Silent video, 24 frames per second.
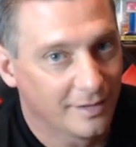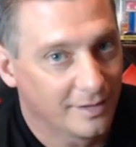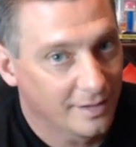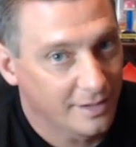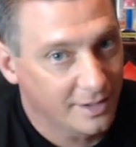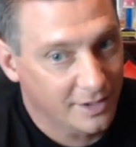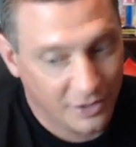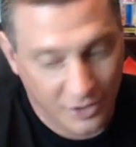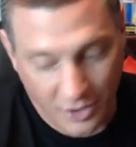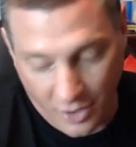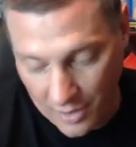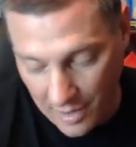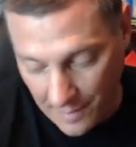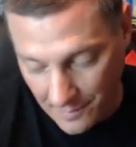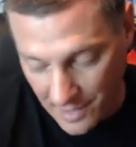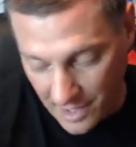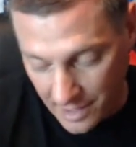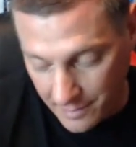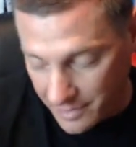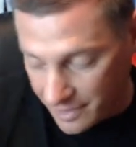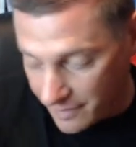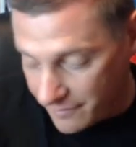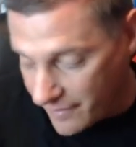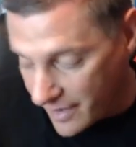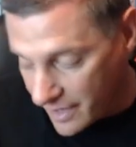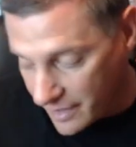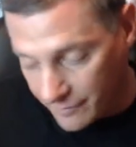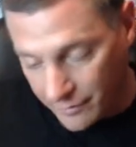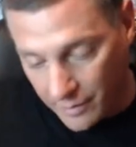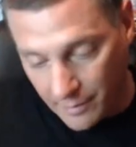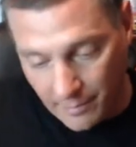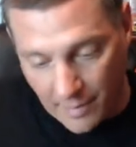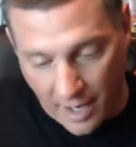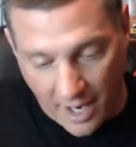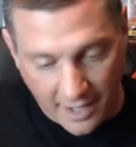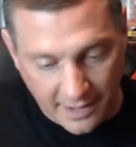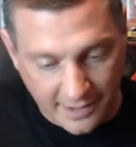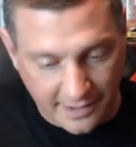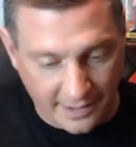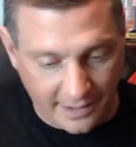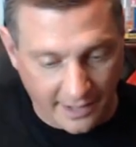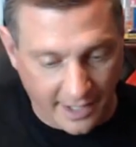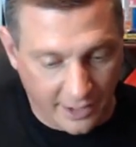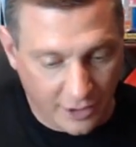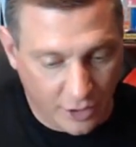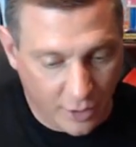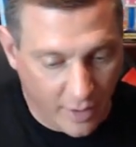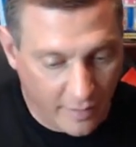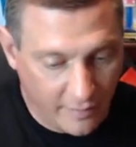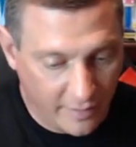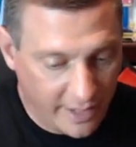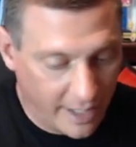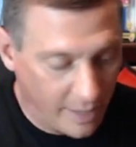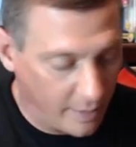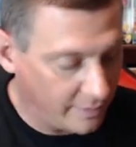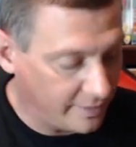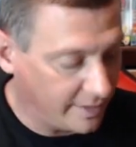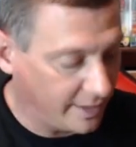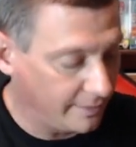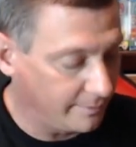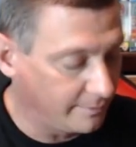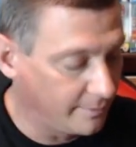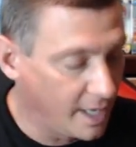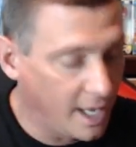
So I'm not a big fan of unboxing. I do every now and then.